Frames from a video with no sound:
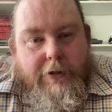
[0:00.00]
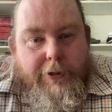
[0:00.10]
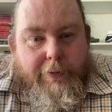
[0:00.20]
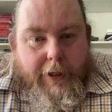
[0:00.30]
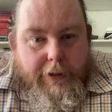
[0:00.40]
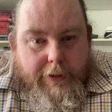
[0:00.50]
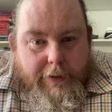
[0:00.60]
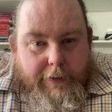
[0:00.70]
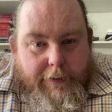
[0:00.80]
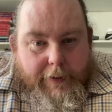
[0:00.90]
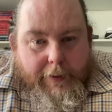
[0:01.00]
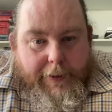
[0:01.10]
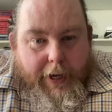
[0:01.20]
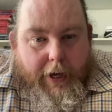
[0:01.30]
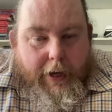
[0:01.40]
to it.
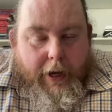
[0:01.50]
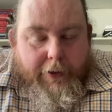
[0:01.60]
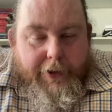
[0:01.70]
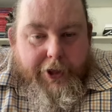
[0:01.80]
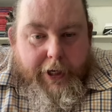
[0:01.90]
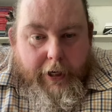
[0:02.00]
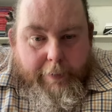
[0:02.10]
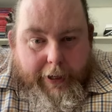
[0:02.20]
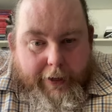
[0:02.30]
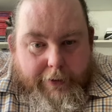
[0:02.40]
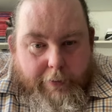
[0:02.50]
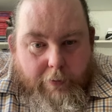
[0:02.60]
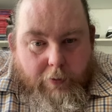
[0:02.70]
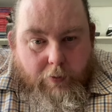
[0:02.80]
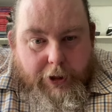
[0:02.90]
The other thing about
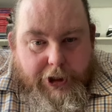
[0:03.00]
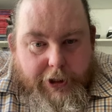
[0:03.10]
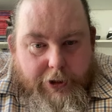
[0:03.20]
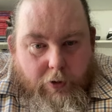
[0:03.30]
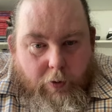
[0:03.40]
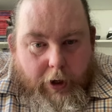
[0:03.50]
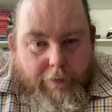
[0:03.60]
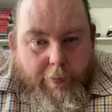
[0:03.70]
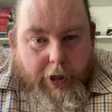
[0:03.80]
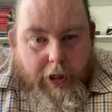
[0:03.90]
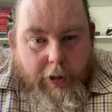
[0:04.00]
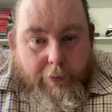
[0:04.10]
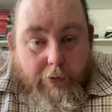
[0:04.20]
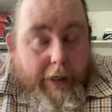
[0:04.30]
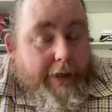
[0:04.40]
them, which is quite
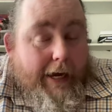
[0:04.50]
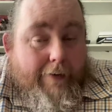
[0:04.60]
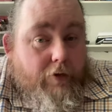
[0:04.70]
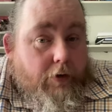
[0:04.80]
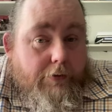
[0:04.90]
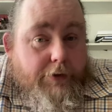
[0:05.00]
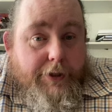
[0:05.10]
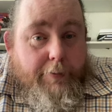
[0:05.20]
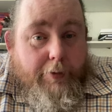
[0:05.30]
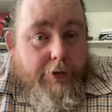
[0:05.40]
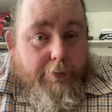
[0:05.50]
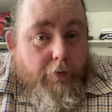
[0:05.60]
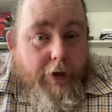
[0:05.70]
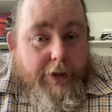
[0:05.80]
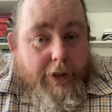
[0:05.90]
remarkable, and I haven't gotten to the bottom
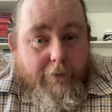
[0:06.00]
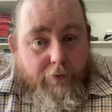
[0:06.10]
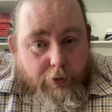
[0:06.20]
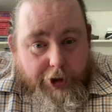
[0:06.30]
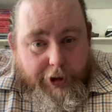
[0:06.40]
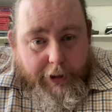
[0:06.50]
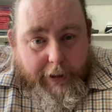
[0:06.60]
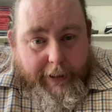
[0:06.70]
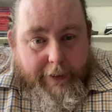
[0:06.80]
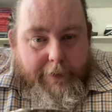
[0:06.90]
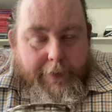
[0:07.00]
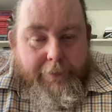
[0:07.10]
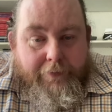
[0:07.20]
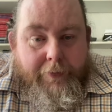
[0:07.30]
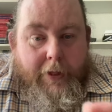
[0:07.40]
of it, unfortunately,
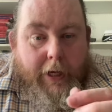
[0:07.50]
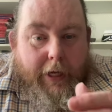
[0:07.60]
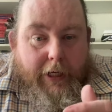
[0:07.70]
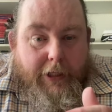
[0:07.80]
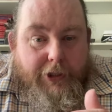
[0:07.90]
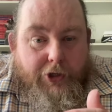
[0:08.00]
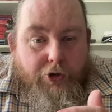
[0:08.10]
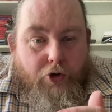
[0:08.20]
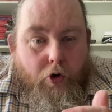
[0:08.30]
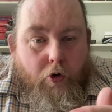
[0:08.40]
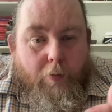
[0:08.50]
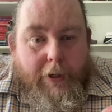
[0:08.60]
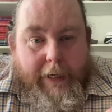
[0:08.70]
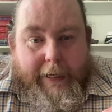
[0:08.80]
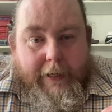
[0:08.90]
is
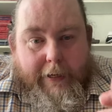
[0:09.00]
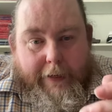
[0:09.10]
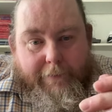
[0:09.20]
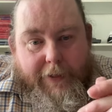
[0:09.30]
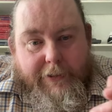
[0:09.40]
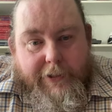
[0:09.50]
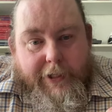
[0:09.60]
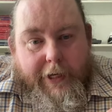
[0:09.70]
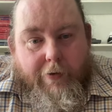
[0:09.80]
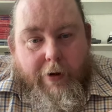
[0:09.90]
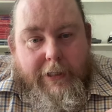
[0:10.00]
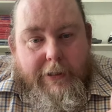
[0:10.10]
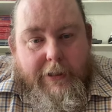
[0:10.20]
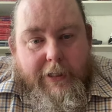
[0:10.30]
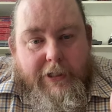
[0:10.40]
normally, if these are
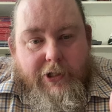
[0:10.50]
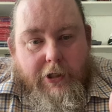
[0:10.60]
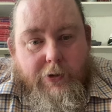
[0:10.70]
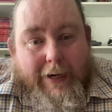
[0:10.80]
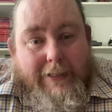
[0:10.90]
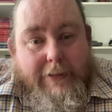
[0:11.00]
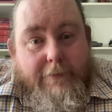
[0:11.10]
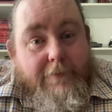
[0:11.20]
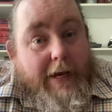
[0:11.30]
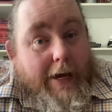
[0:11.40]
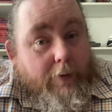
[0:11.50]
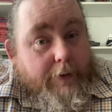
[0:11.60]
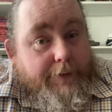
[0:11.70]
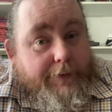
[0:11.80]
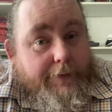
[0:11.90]
decorated, these are swags of
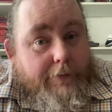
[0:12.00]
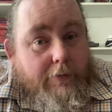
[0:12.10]
flowers.